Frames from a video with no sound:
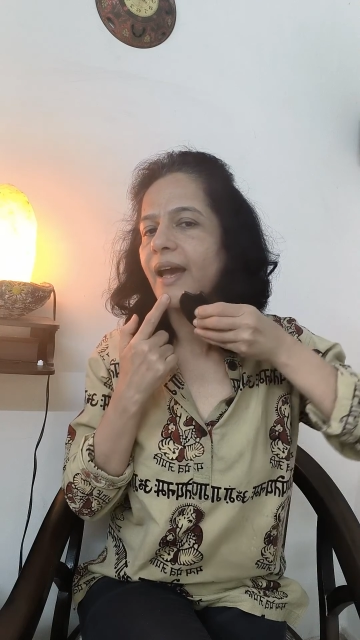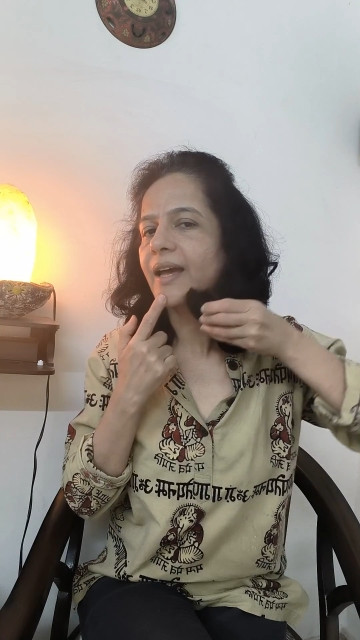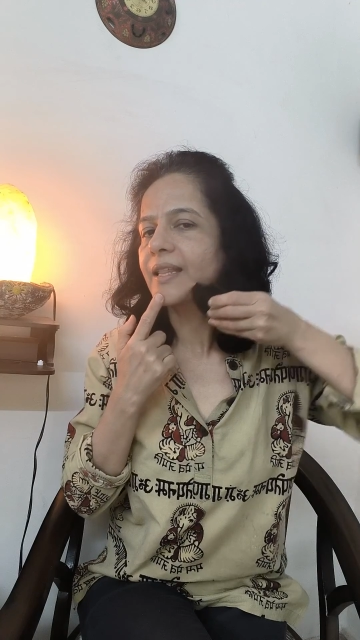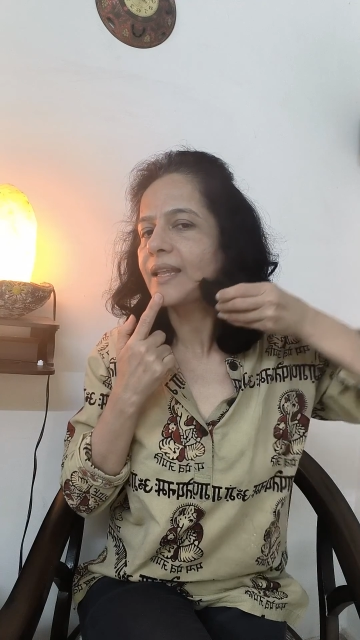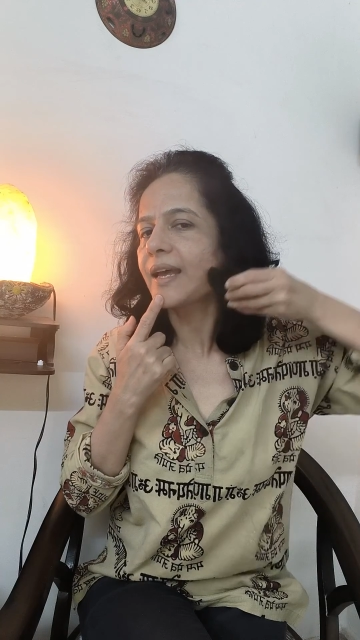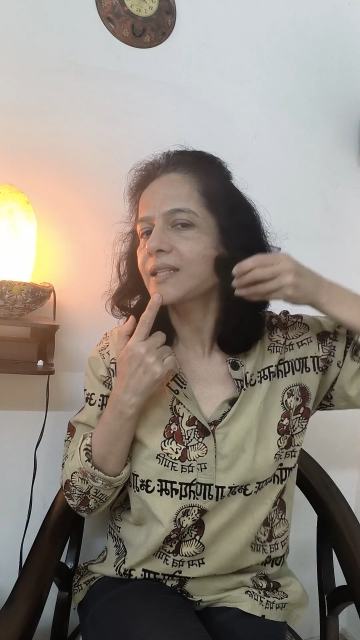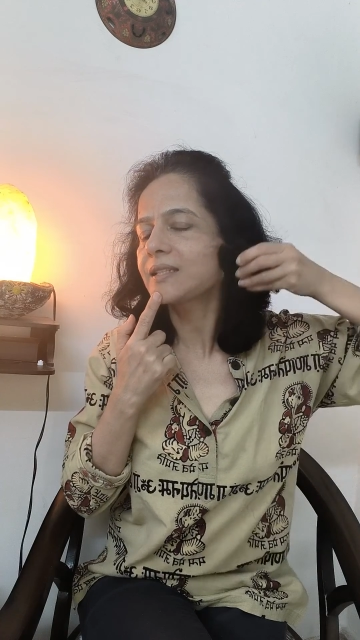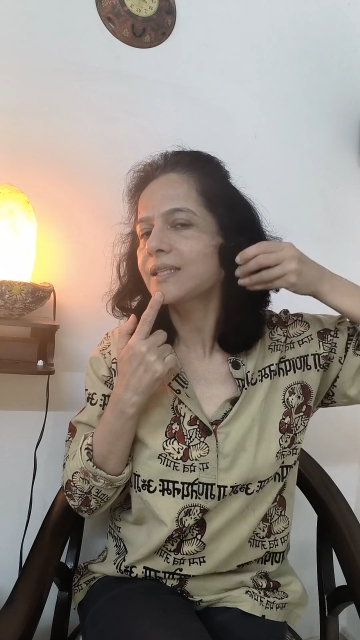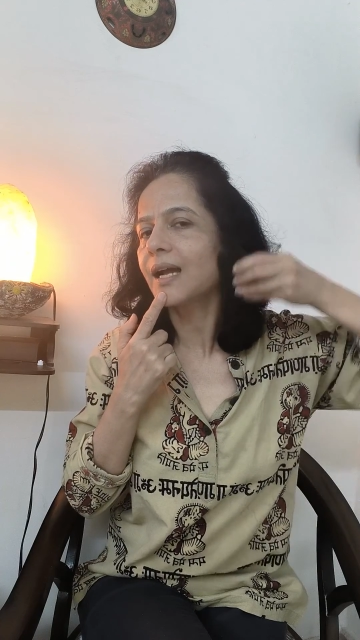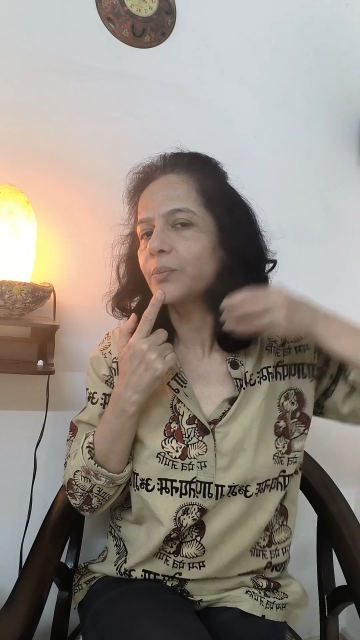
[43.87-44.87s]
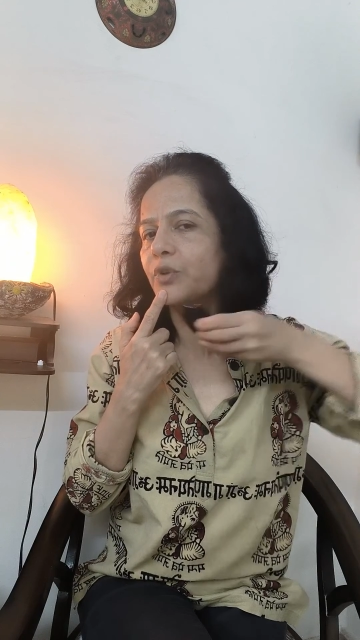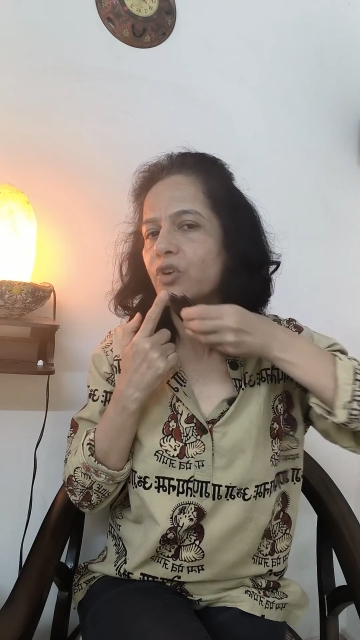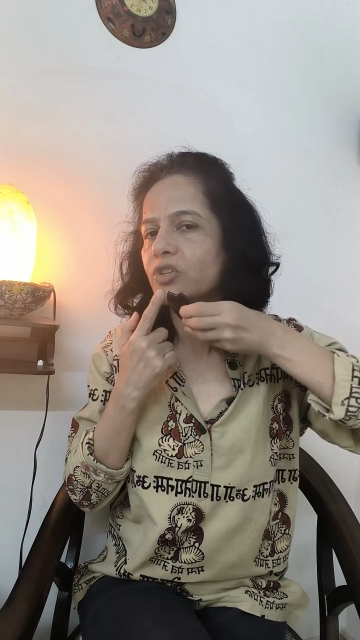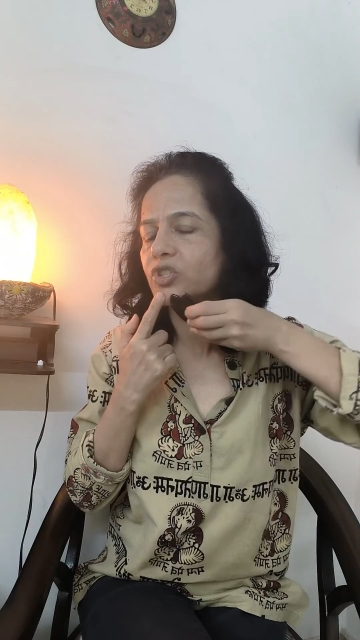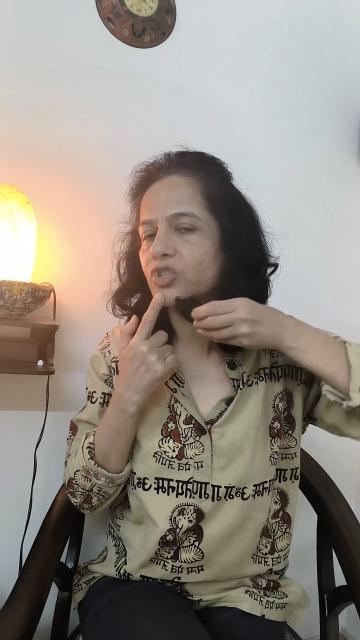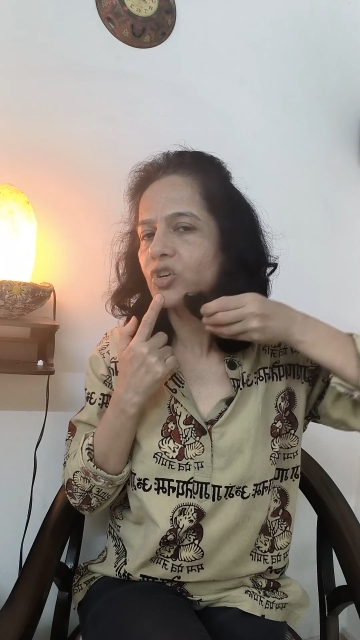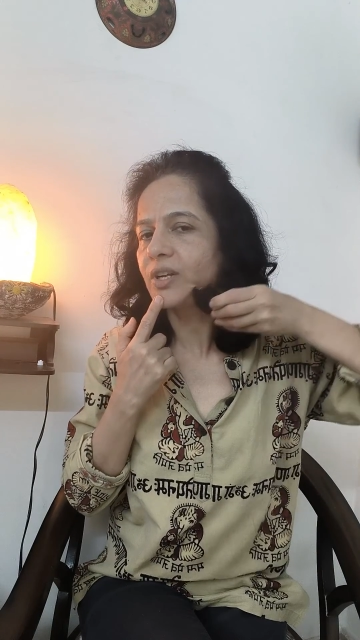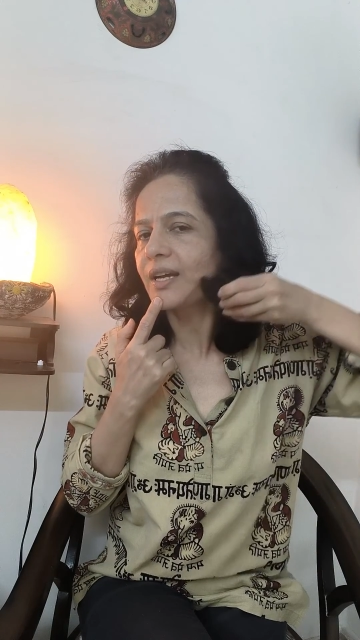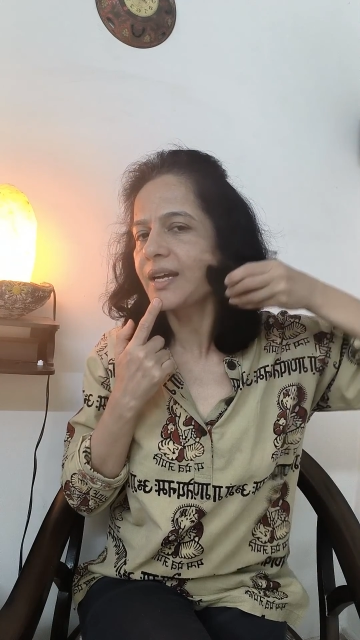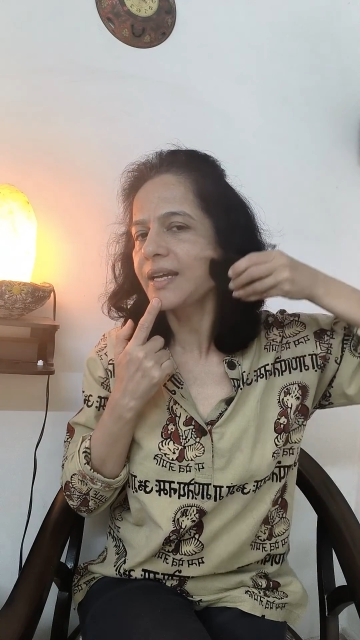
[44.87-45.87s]
and then sculpt your
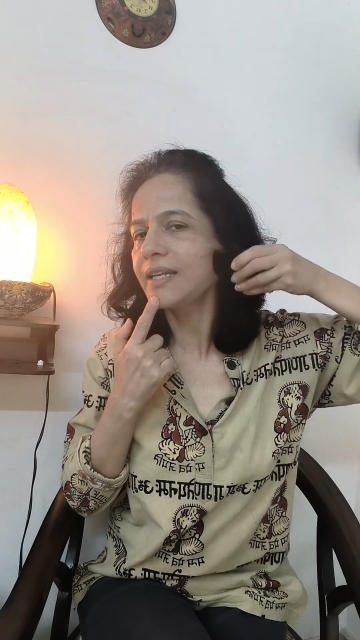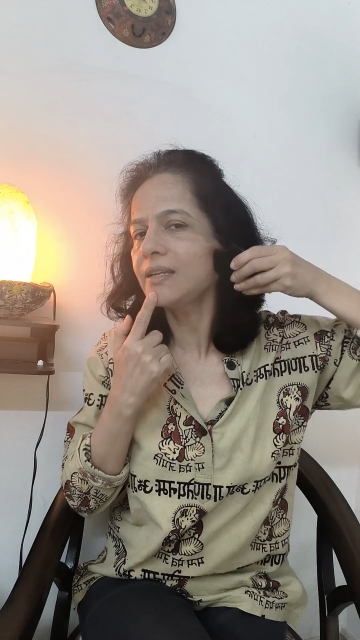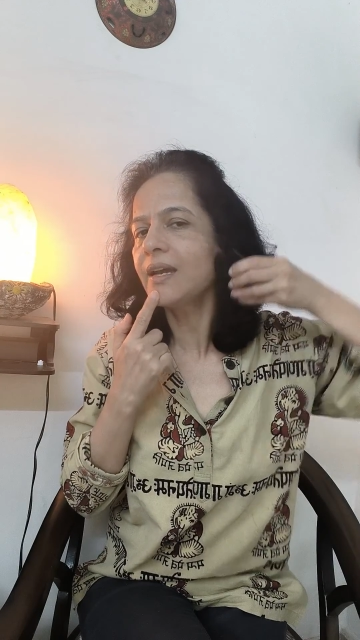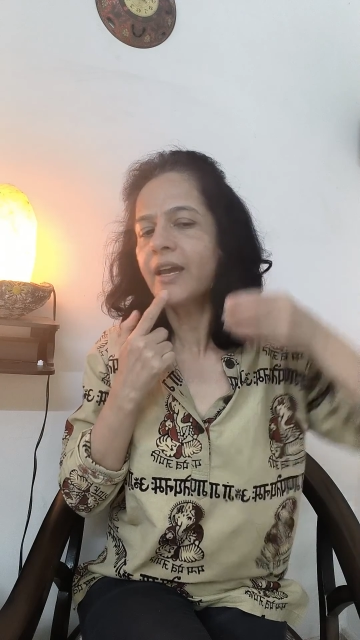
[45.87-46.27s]
jawline.